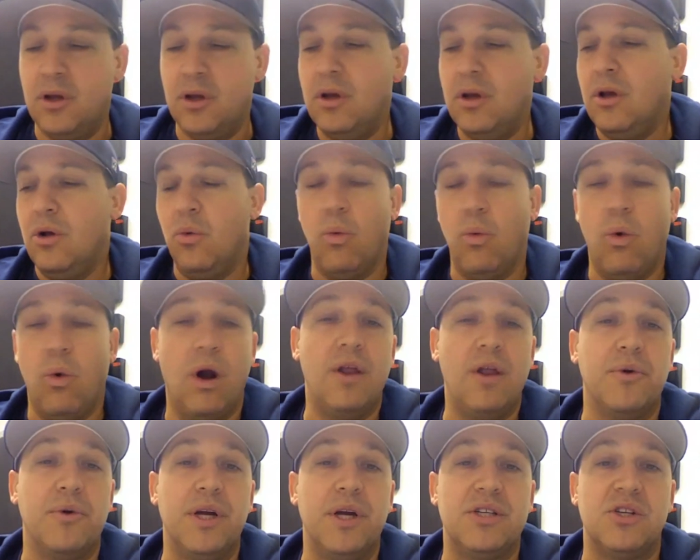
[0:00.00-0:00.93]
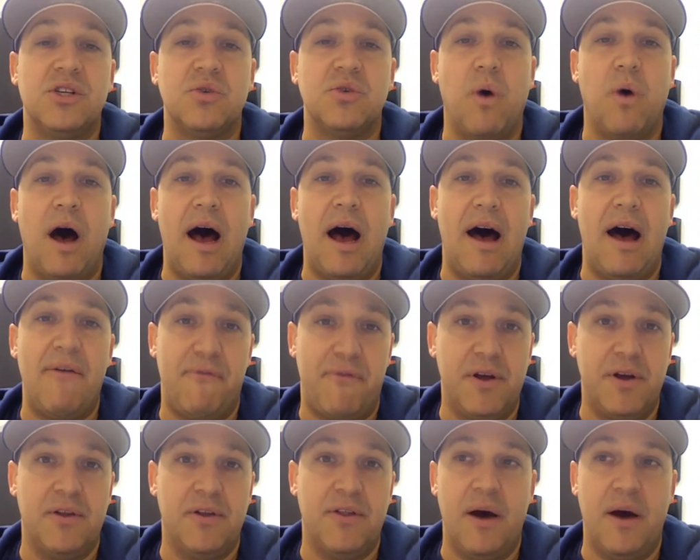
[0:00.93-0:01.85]
One of the reasons why I
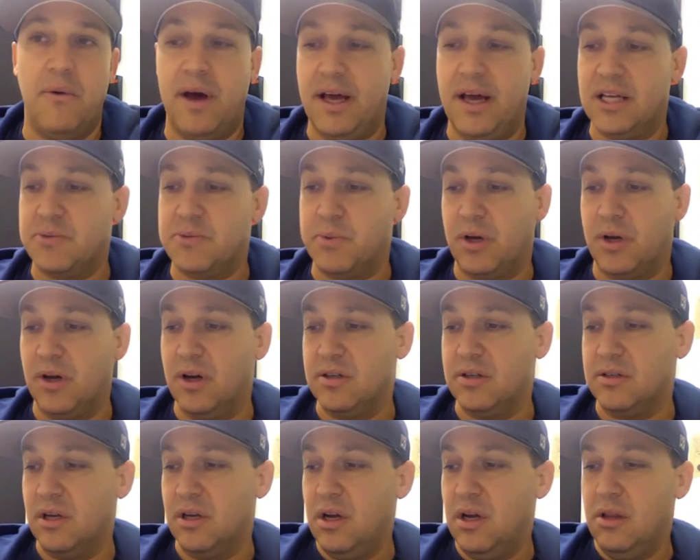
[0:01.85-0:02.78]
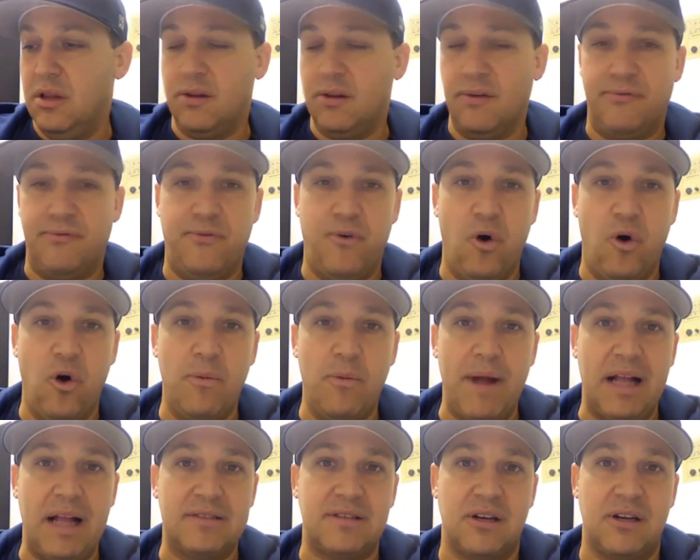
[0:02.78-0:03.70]
feel that way is because the
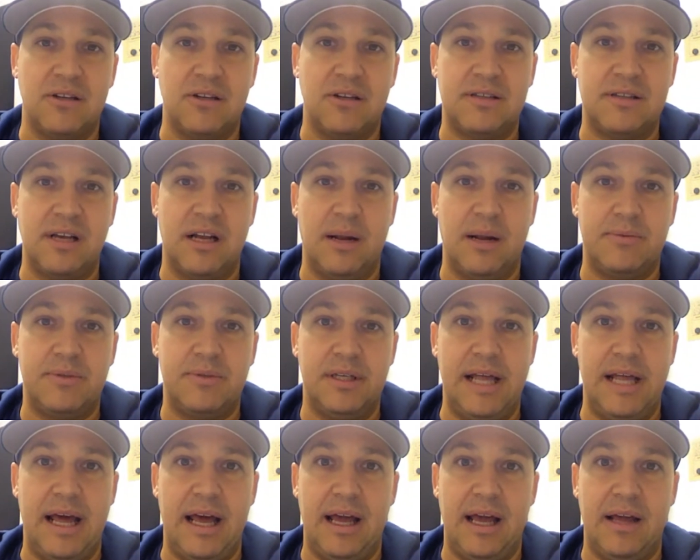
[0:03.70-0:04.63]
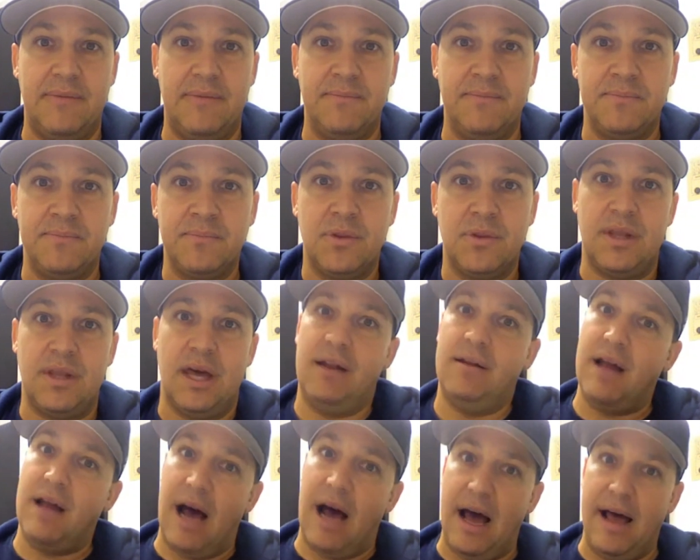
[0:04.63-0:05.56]
formats that are set up today that
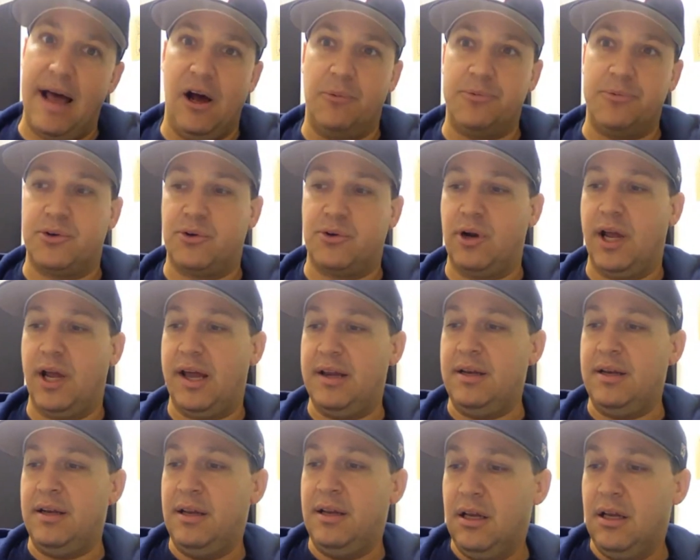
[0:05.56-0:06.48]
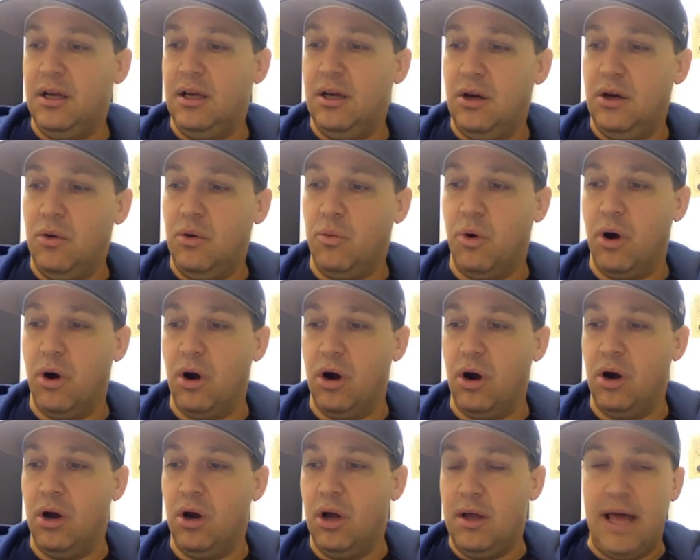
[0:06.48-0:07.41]
I helped create
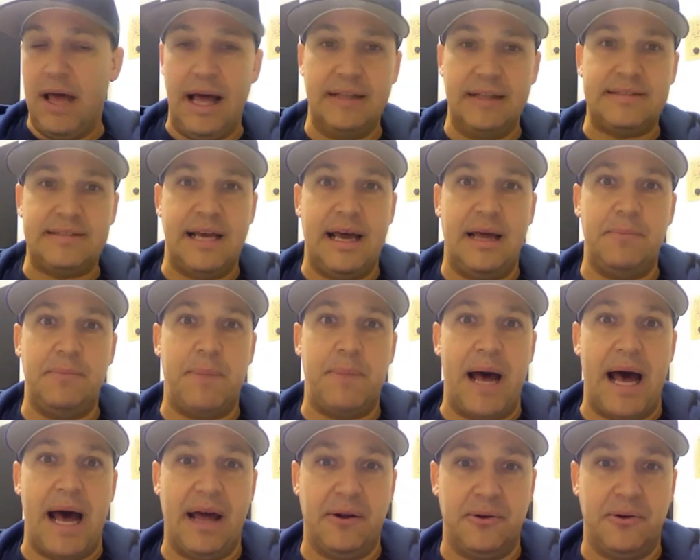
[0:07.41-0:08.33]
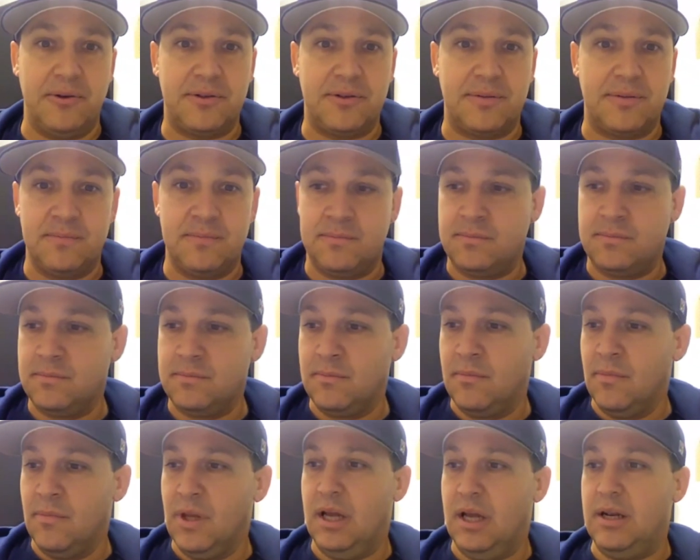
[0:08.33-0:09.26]
were head-to-head battles.
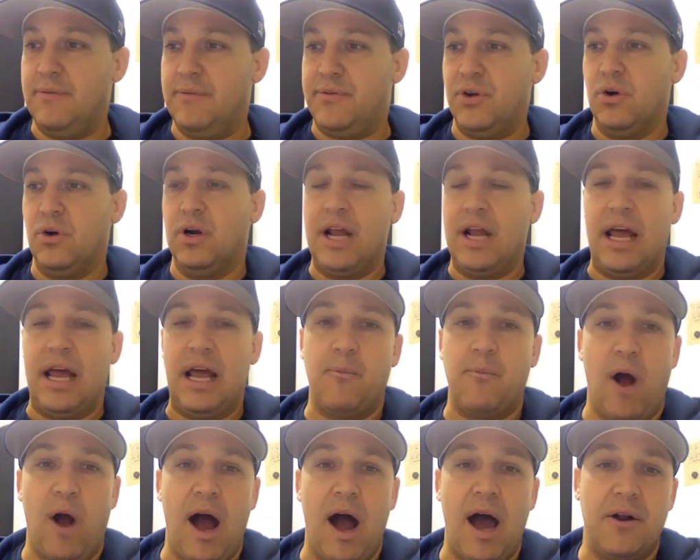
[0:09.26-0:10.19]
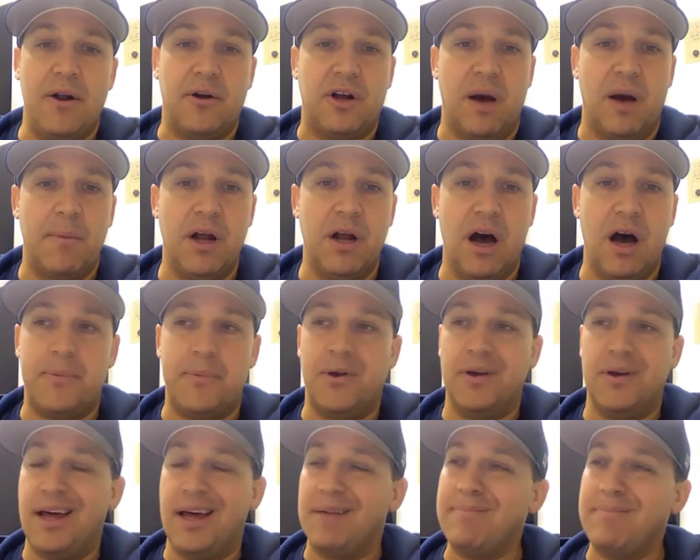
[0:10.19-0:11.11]
And if you're an AM rider coming up,
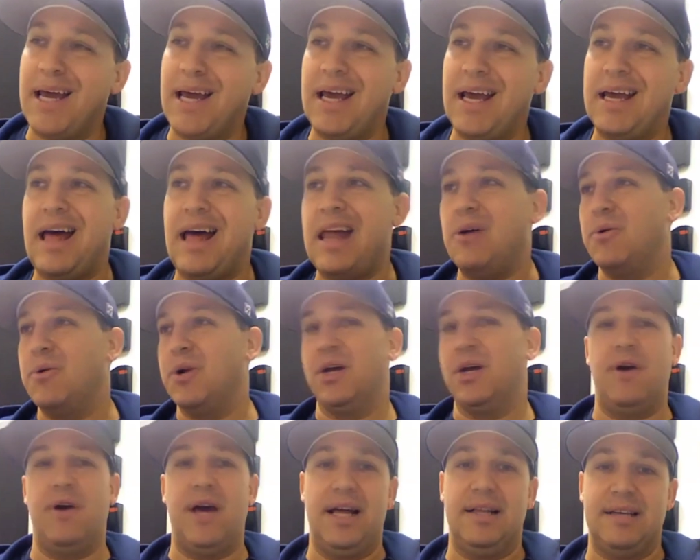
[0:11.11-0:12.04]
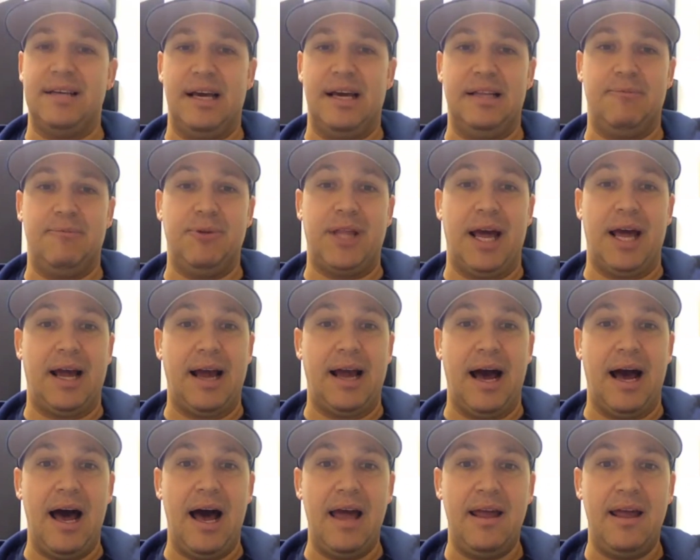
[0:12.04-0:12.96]
you're like, man, I don't want to go head-to-head with that
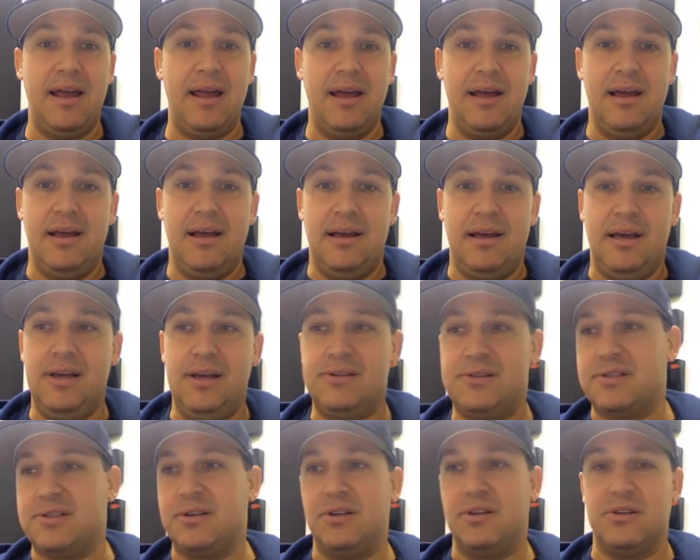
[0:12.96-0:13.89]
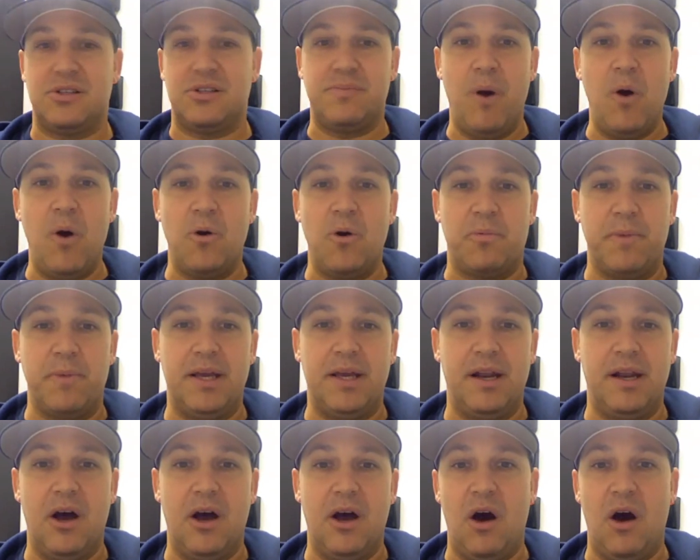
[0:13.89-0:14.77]
guy. He's just going to smoke me, you know?